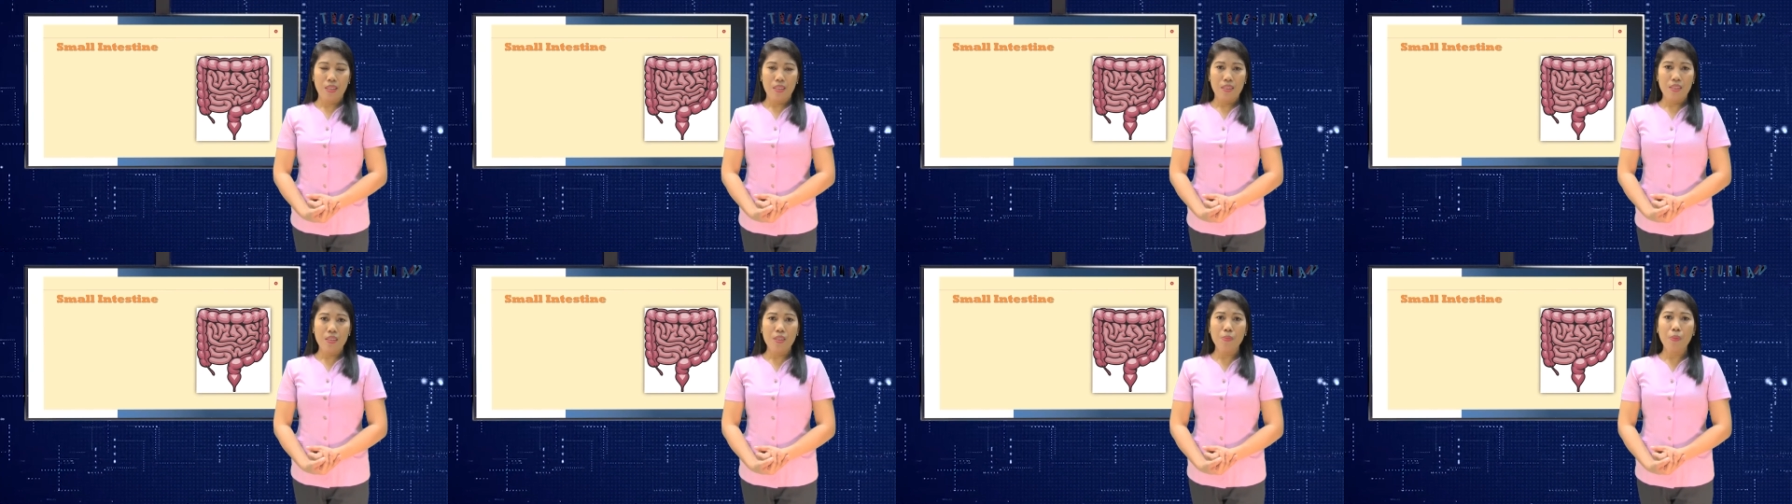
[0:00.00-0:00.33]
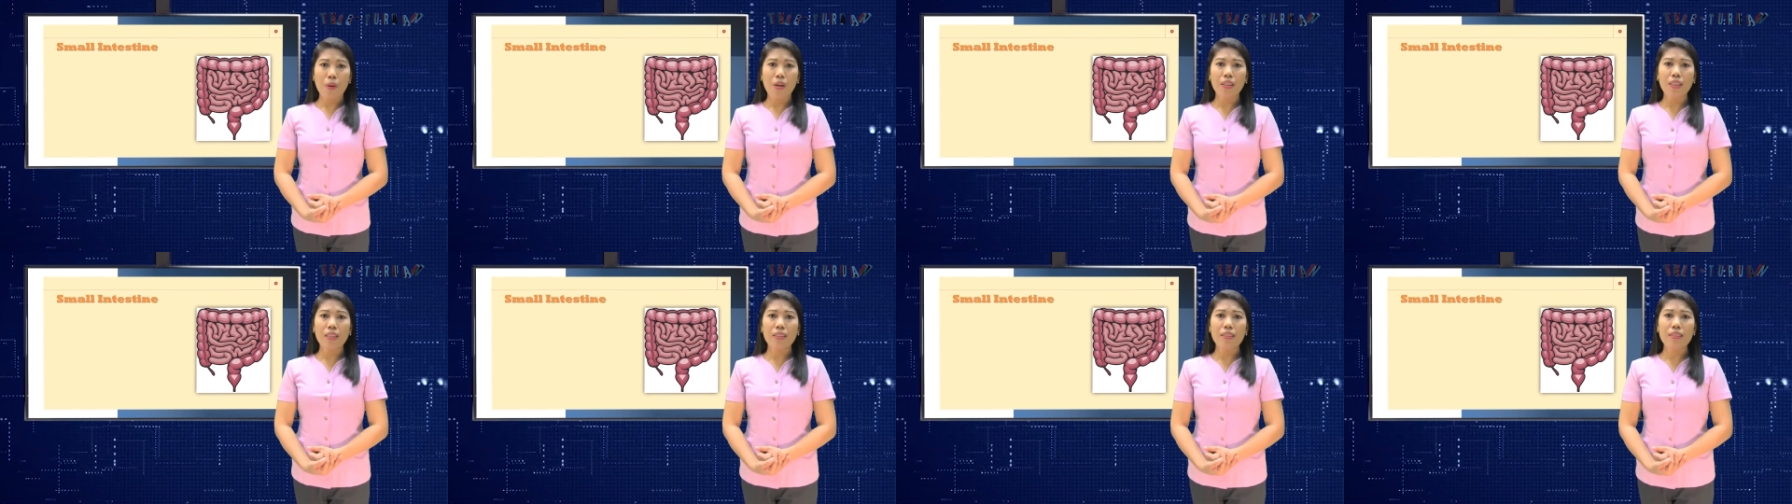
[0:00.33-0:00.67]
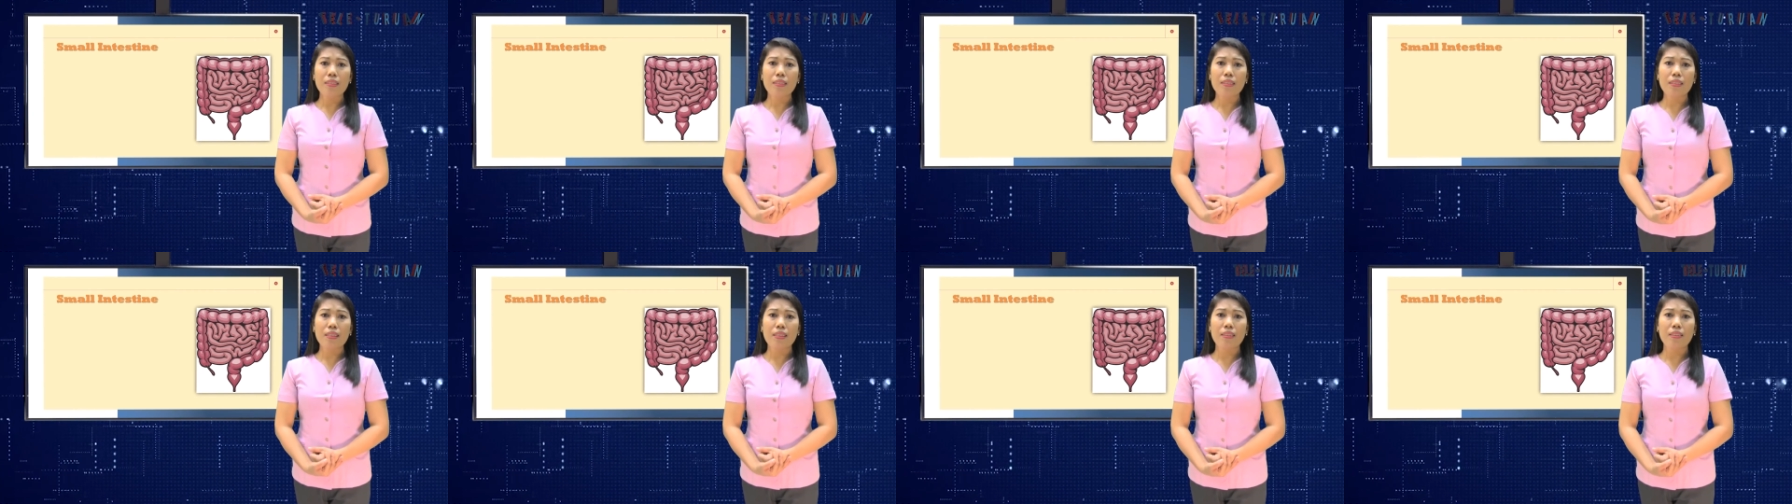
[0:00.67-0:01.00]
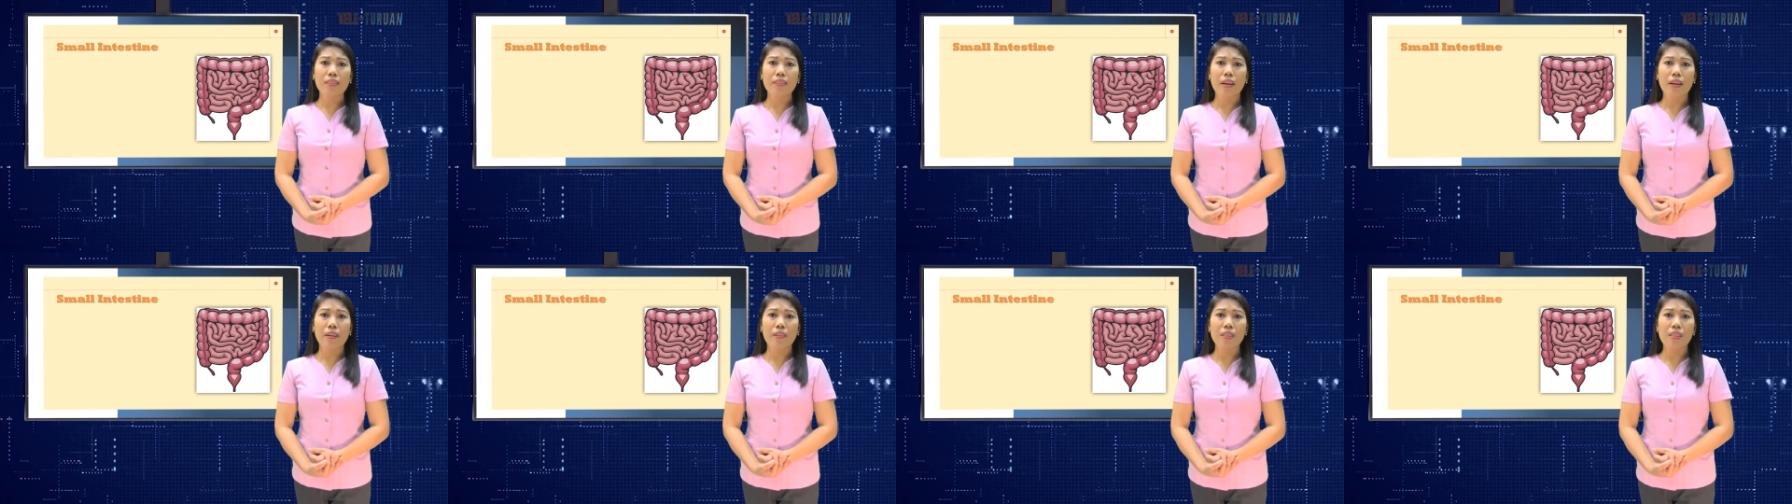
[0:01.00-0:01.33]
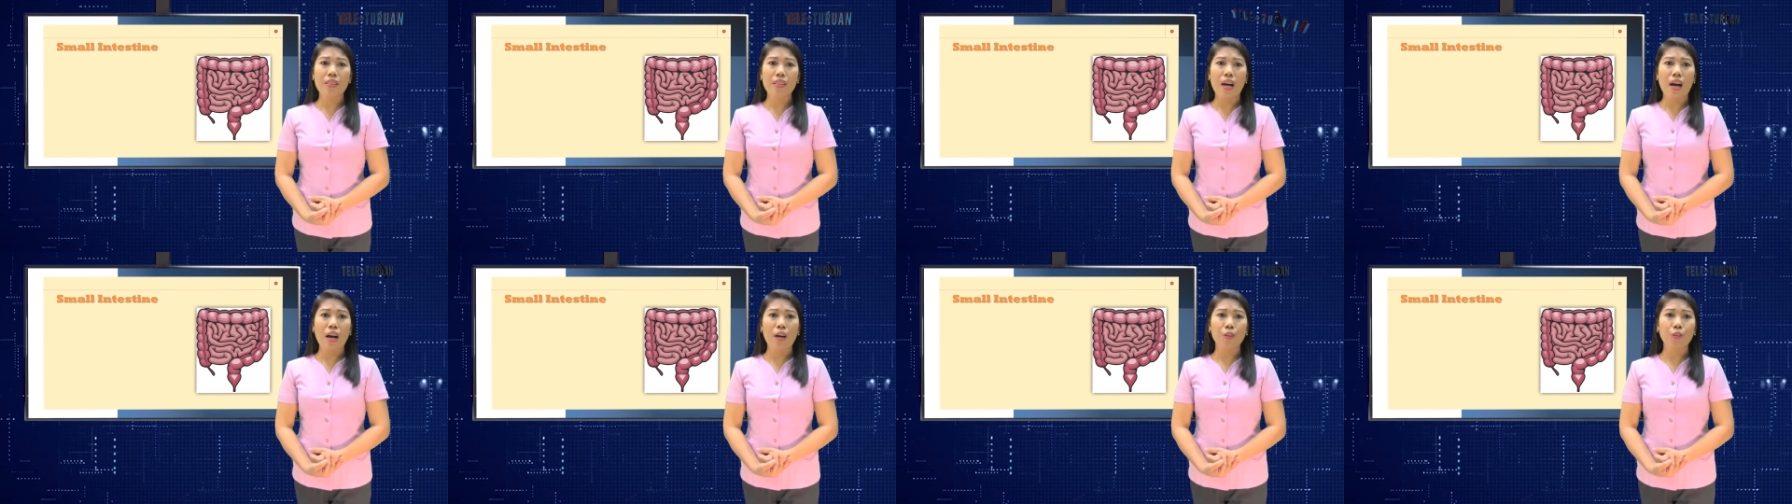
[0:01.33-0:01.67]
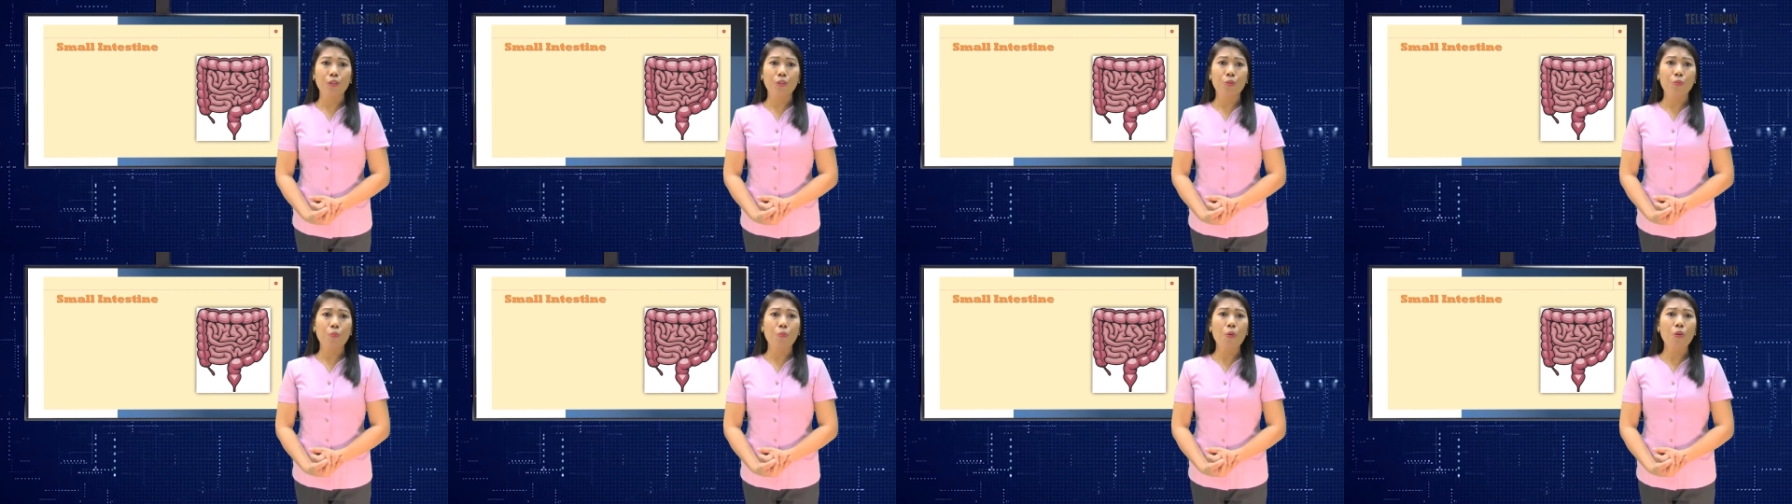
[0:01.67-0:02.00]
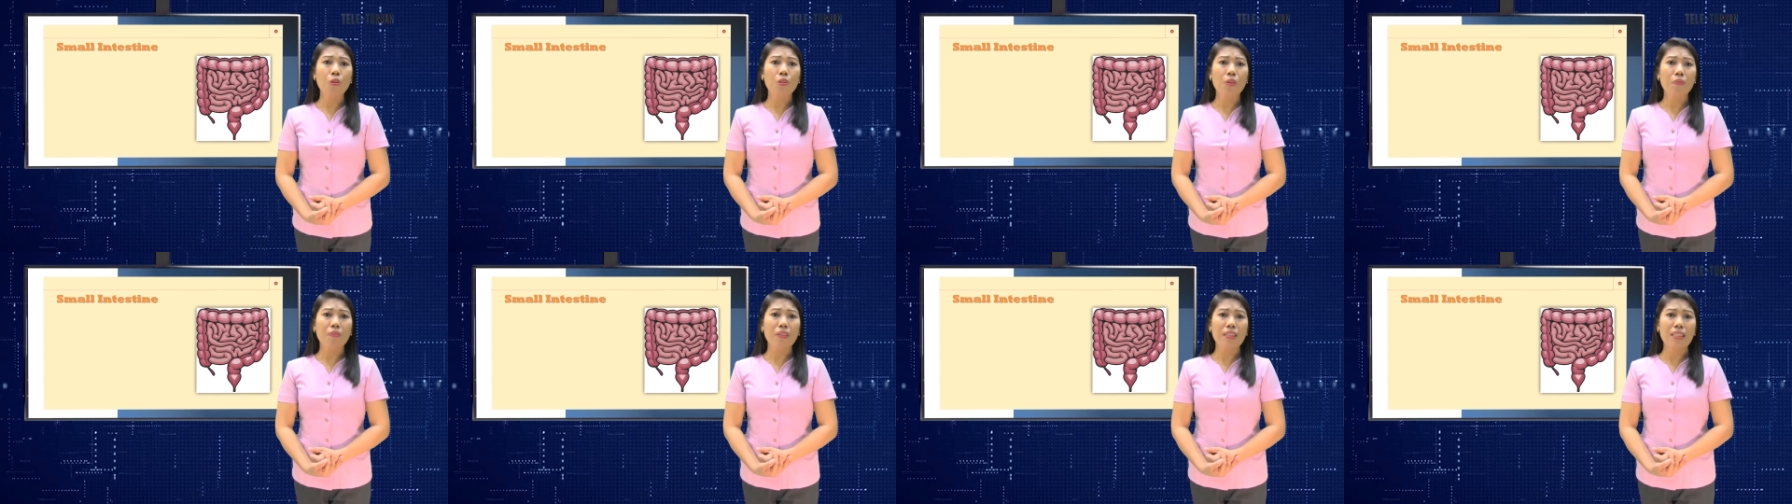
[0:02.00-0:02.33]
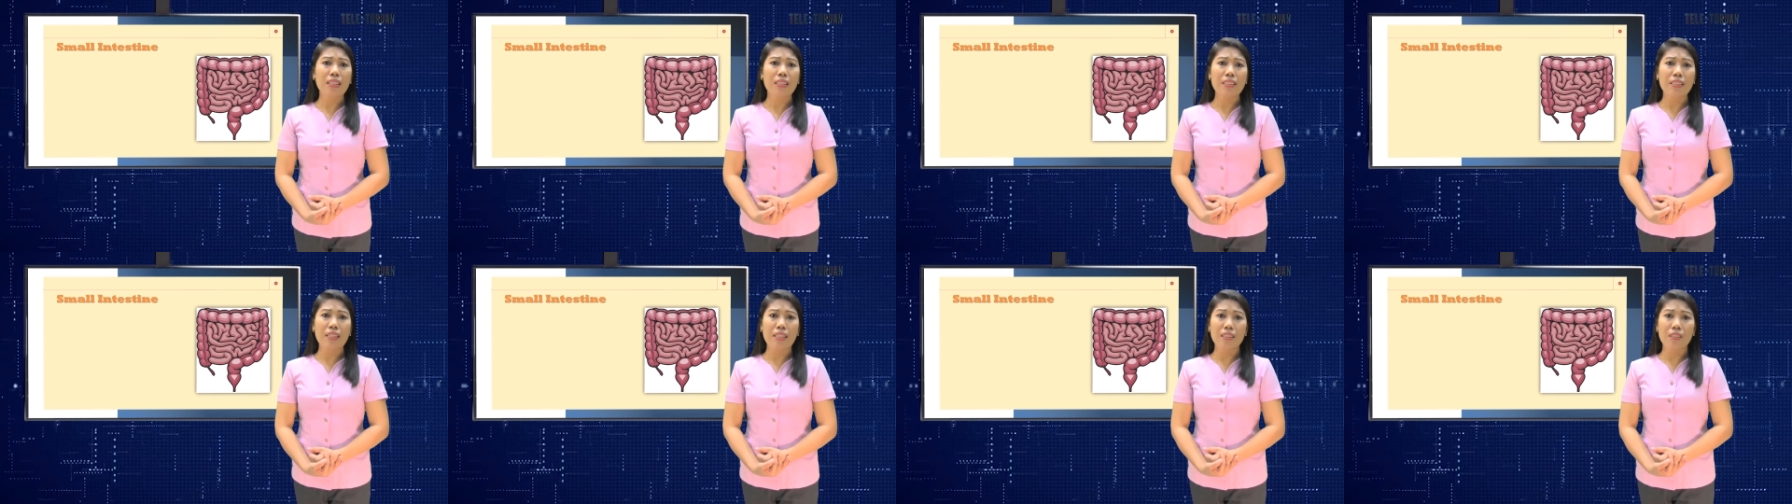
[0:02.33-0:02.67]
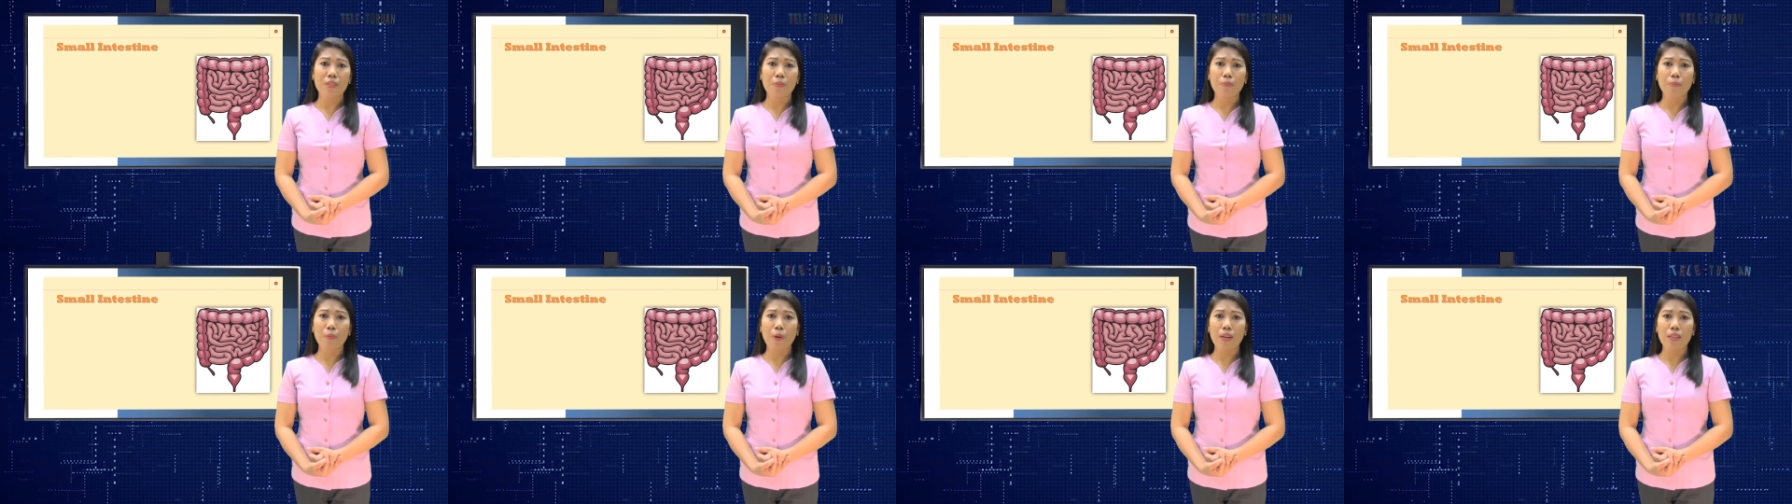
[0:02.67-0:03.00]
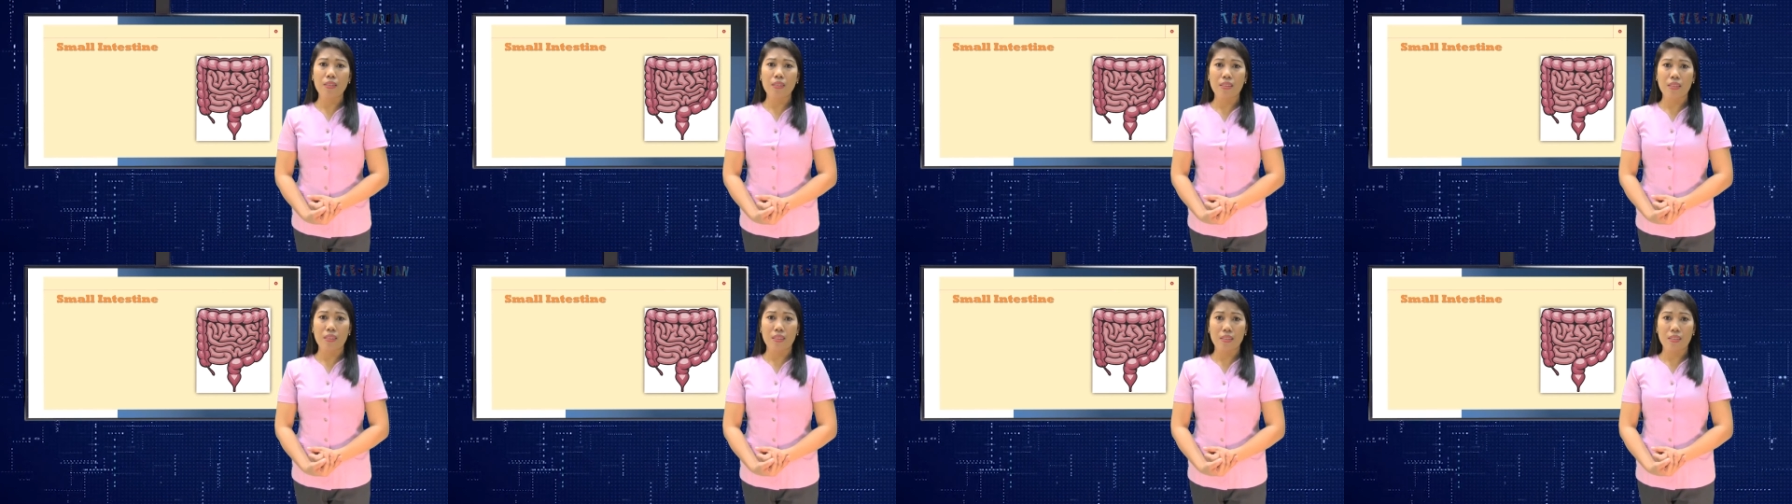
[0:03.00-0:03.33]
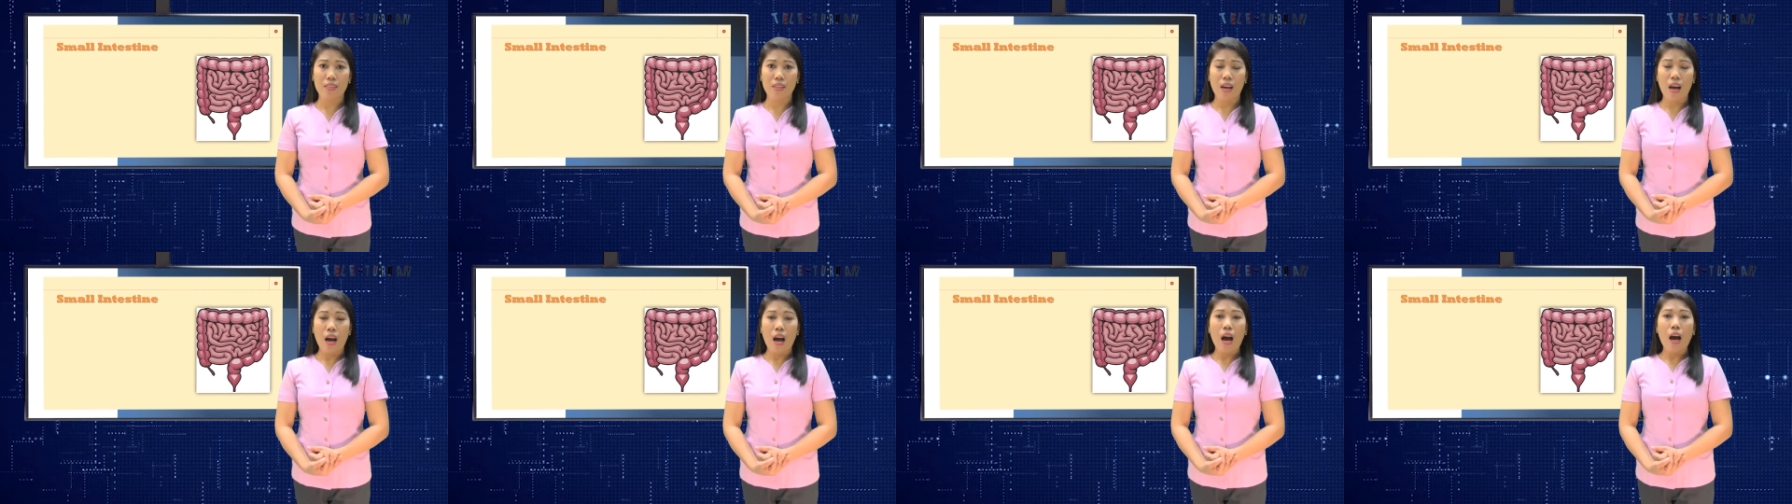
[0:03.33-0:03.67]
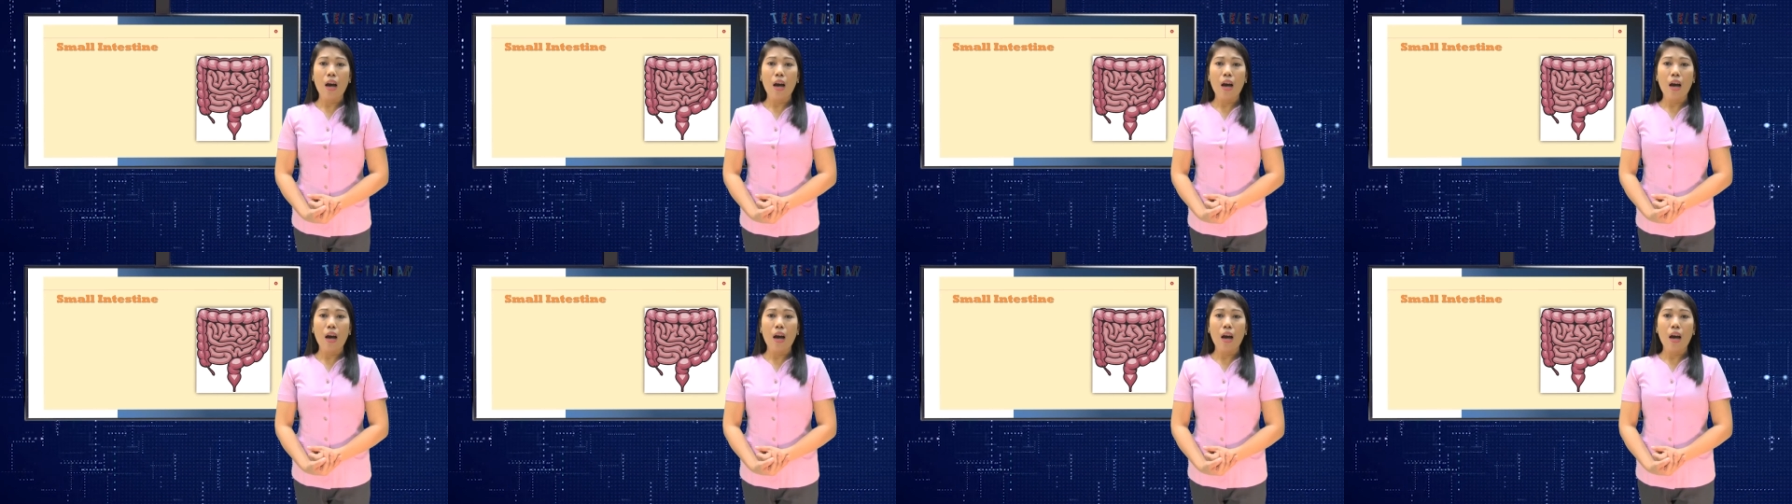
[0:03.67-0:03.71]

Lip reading: The small intestine carries out most of the digestive process,